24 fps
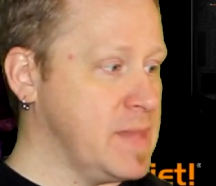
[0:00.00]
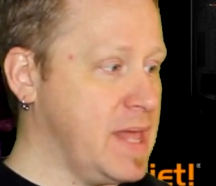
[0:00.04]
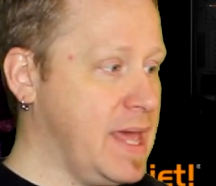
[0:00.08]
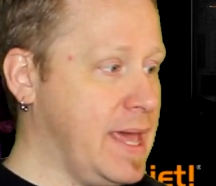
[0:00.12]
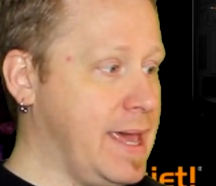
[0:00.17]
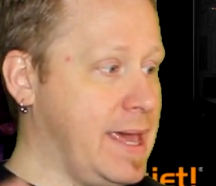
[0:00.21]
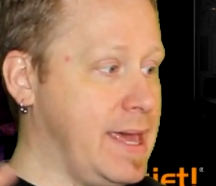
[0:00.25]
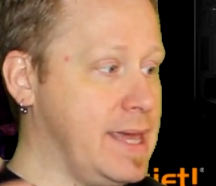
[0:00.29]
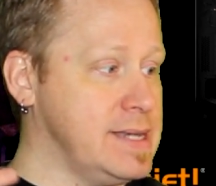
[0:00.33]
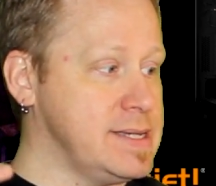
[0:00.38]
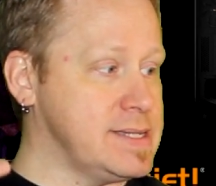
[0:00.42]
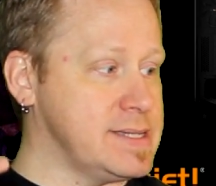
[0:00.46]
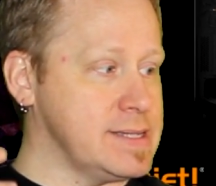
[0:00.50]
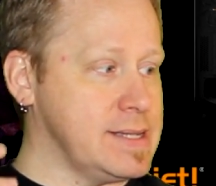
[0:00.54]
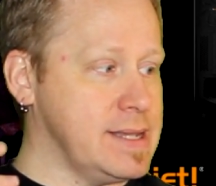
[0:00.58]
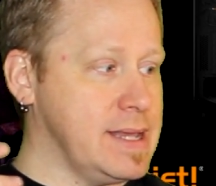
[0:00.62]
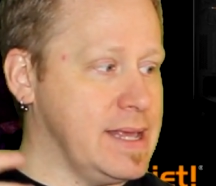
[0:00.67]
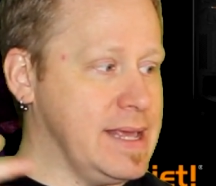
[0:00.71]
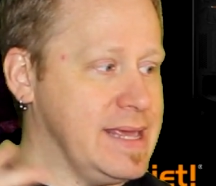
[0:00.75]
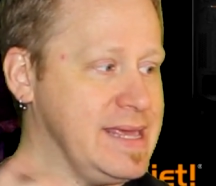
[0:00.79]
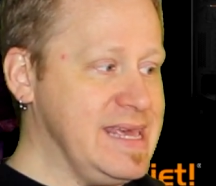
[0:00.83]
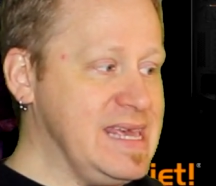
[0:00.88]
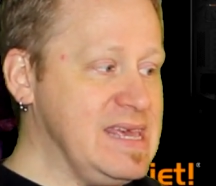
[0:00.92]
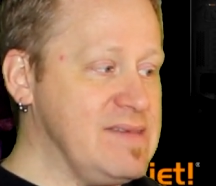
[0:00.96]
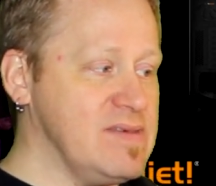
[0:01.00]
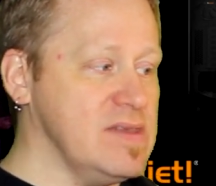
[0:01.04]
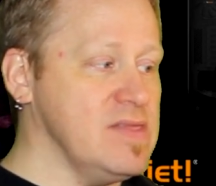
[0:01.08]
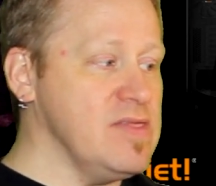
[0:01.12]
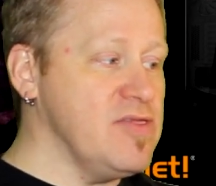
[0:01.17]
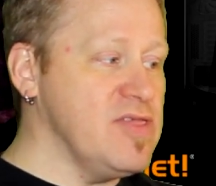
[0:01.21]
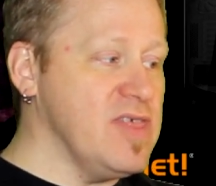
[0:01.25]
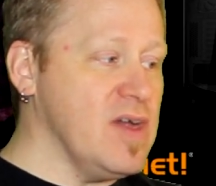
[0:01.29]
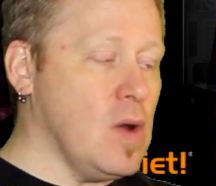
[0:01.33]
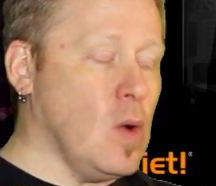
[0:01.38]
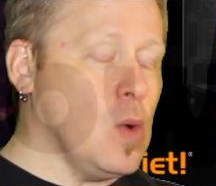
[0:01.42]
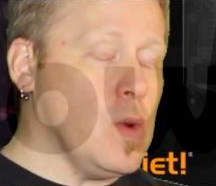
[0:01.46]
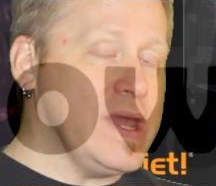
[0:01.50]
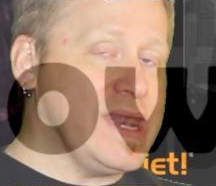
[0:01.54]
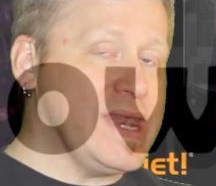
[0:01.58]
And even though